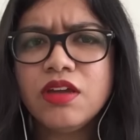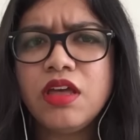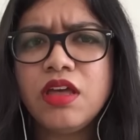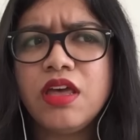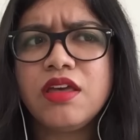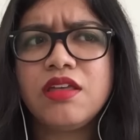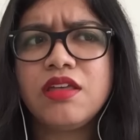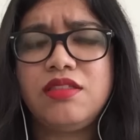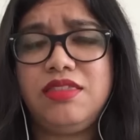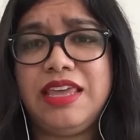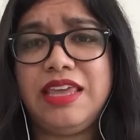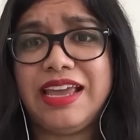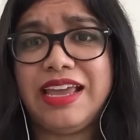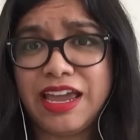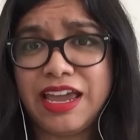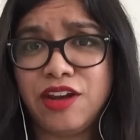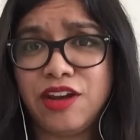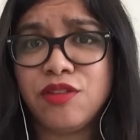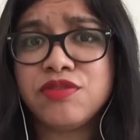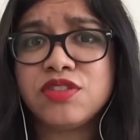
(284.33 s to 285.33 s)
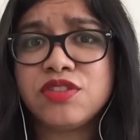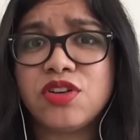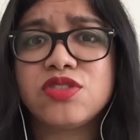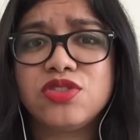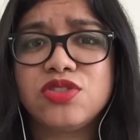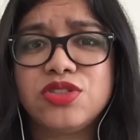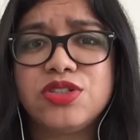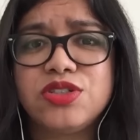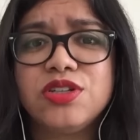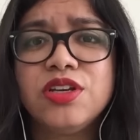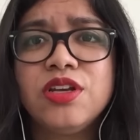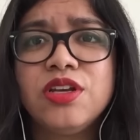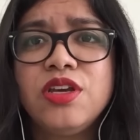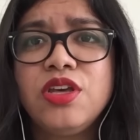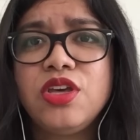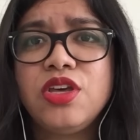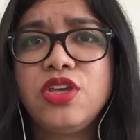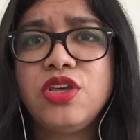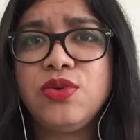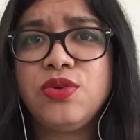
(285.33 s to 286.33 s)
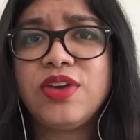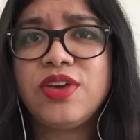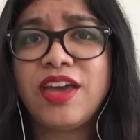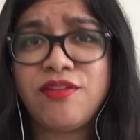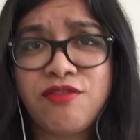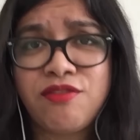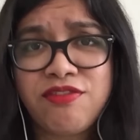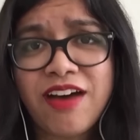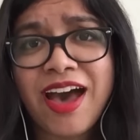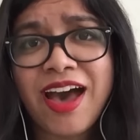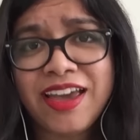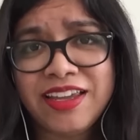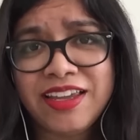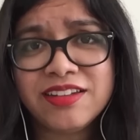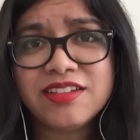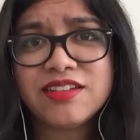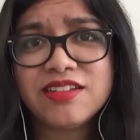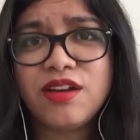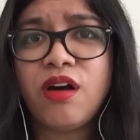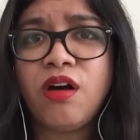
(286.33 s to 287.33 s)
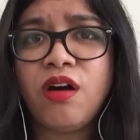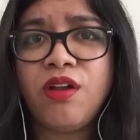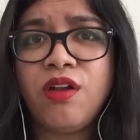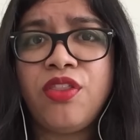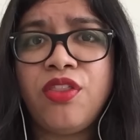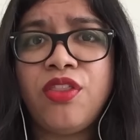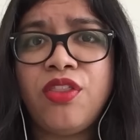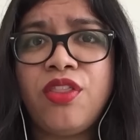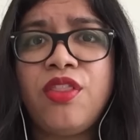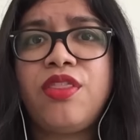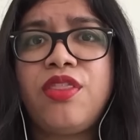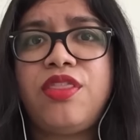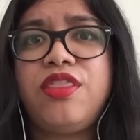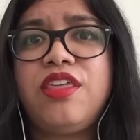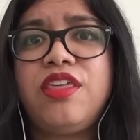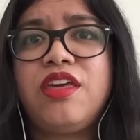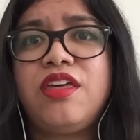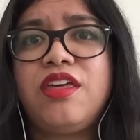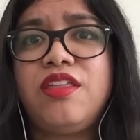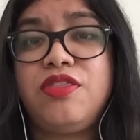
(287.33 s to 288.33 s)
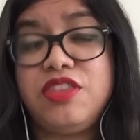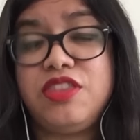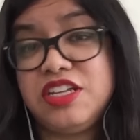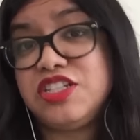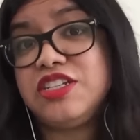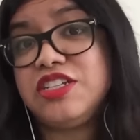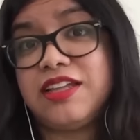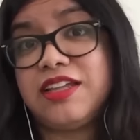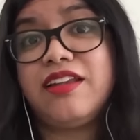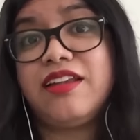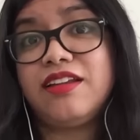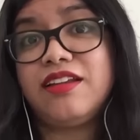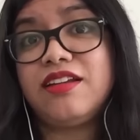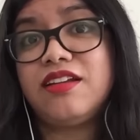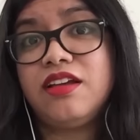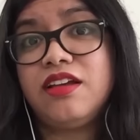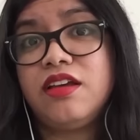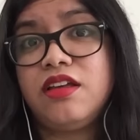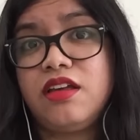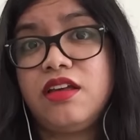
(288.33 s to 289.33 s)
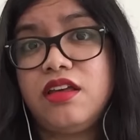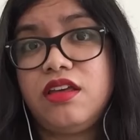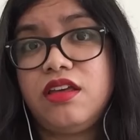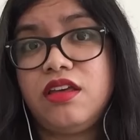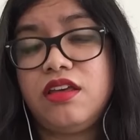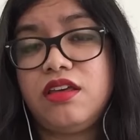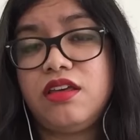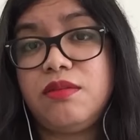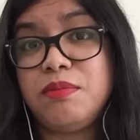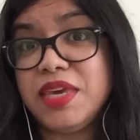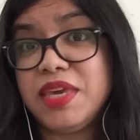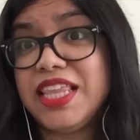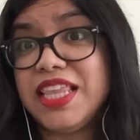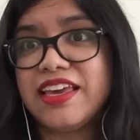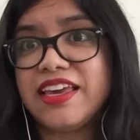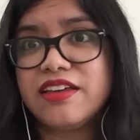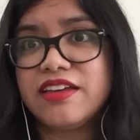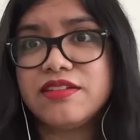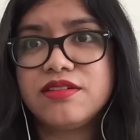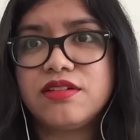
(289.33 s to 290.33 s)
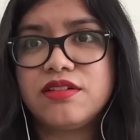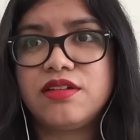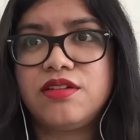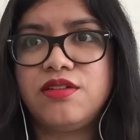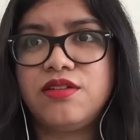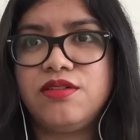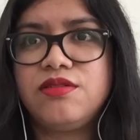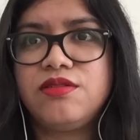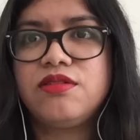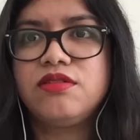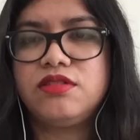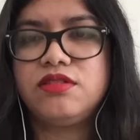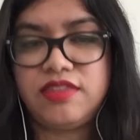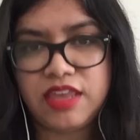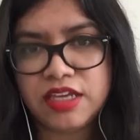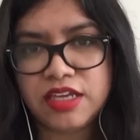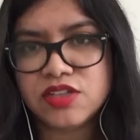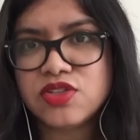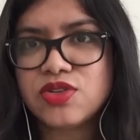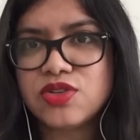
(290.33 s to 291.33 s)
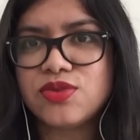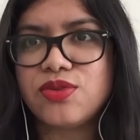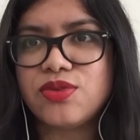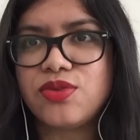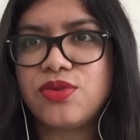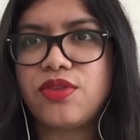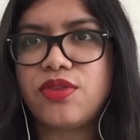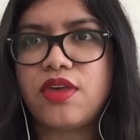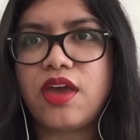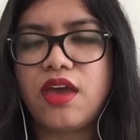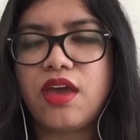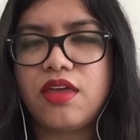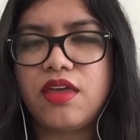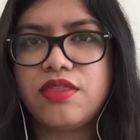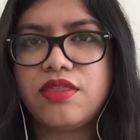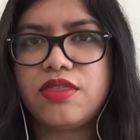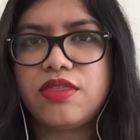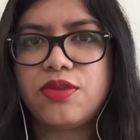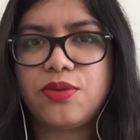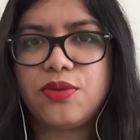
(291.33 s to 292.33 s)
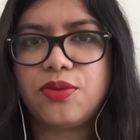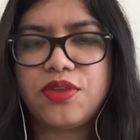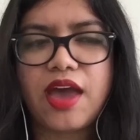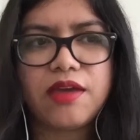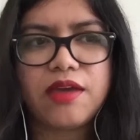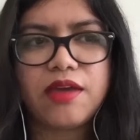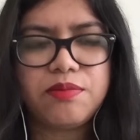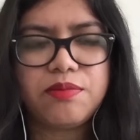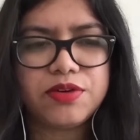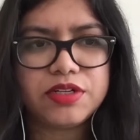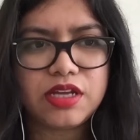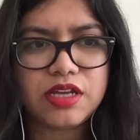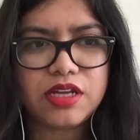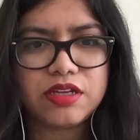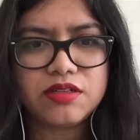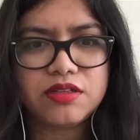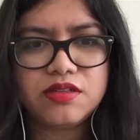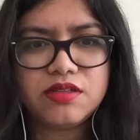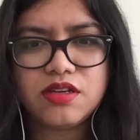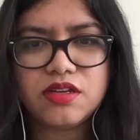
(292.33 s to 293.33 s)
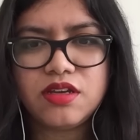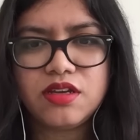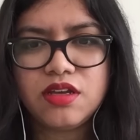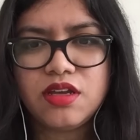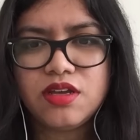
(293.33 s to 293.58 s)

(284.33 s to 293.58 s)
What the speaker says: The kind of structure you can find on the digital media, you know, thanks to the hypertext.